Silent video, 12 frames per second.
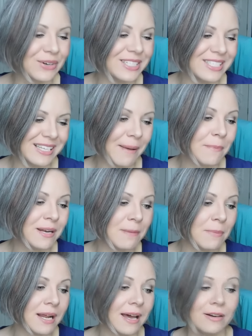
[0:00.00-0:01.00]
for somebody,
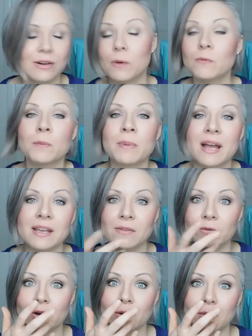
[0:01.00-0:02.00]
but I don't know if you're buying
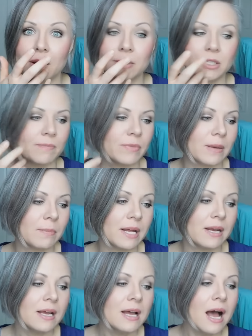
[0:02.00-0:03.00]
it for your mom or something,
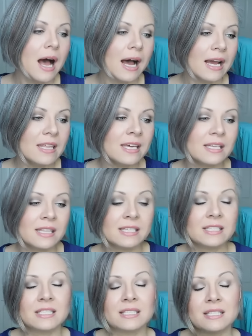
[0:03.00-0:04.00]
but I think
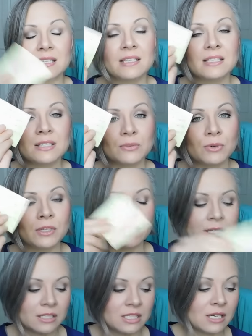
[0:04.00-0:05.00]
this is, this is a
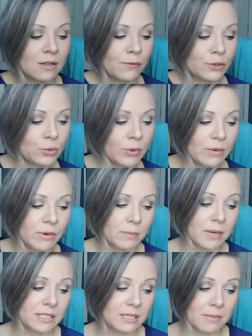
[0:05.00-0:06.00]
really good deal for
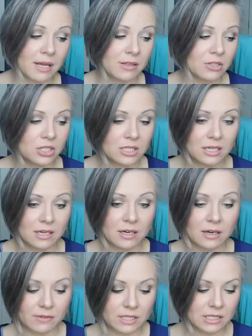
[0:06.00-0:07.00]
21 bucks a month just in
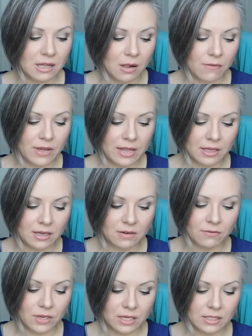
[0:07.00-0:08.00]
and of itself. And the
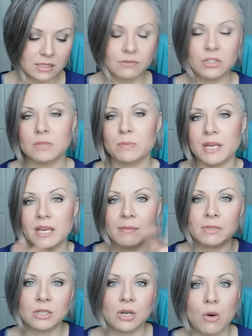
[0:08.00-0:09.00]
convenience of just being
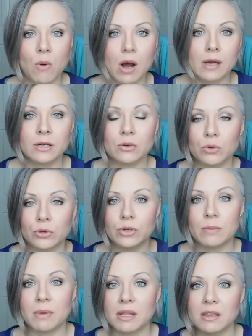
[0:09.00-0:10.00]
able to go on and
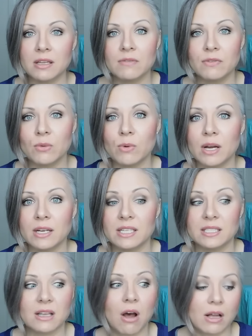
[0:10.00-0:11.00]
order it monthly if you want
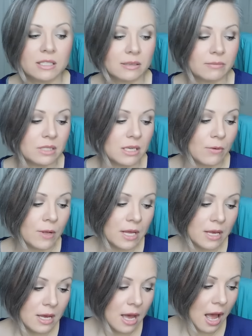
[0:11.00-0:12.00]
is awesome. So,
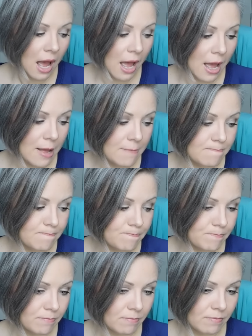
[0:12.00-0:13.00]
um,
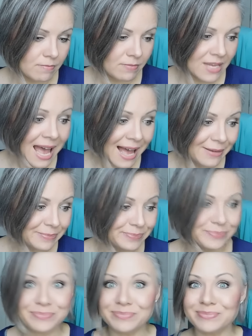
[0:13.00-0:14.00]
yeah,
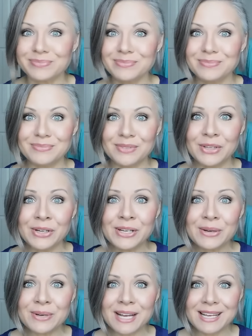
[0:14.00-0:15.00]
there you
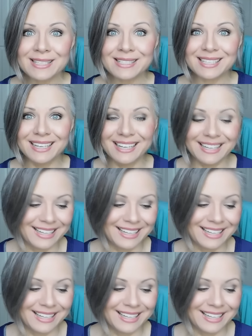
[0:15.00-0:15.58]
go guys.